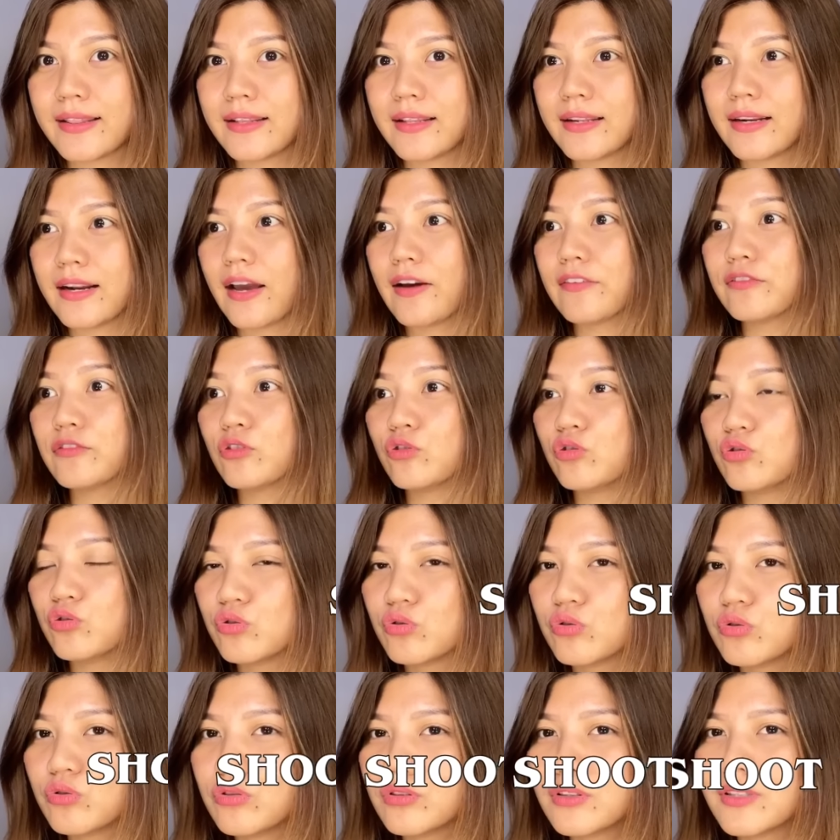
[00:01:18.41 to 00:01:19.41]
then I have to
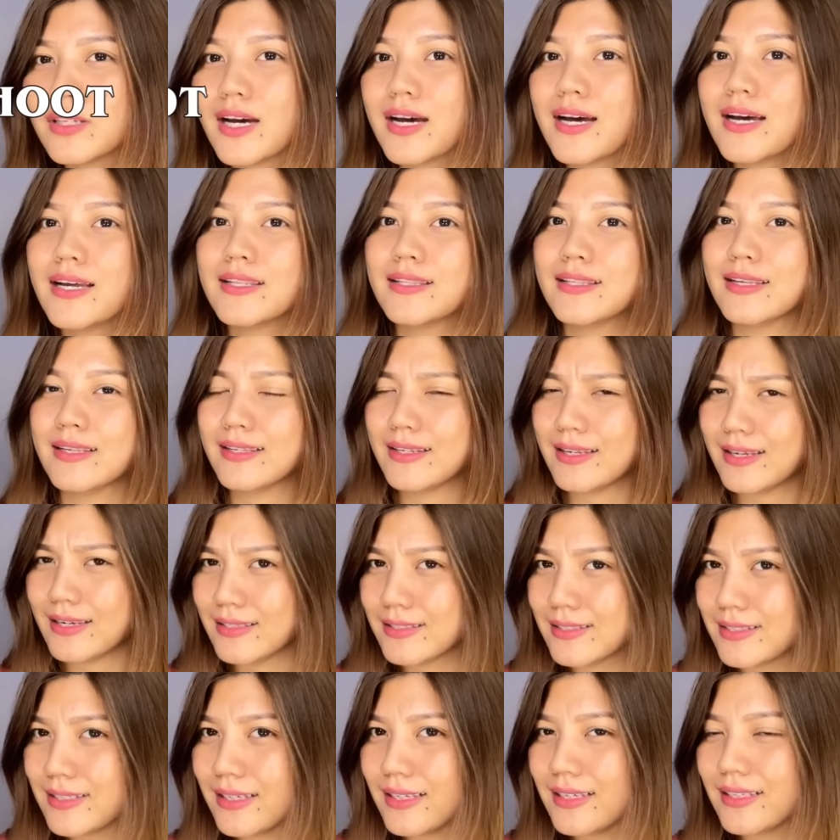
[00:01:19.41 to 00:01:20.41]
shoot, then
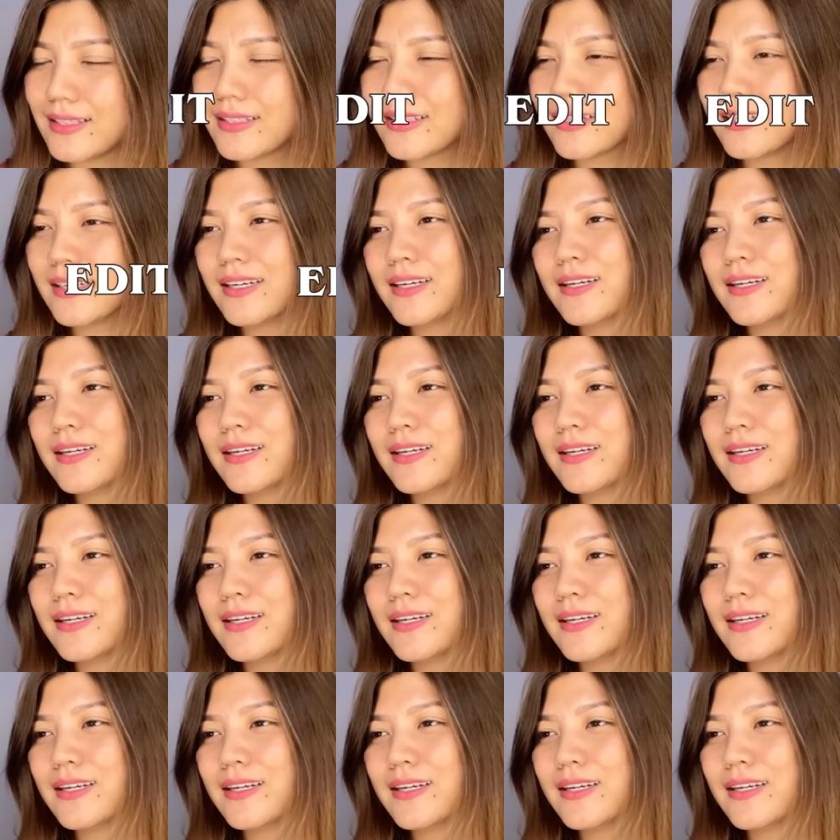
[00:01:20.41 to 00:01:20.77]
edit.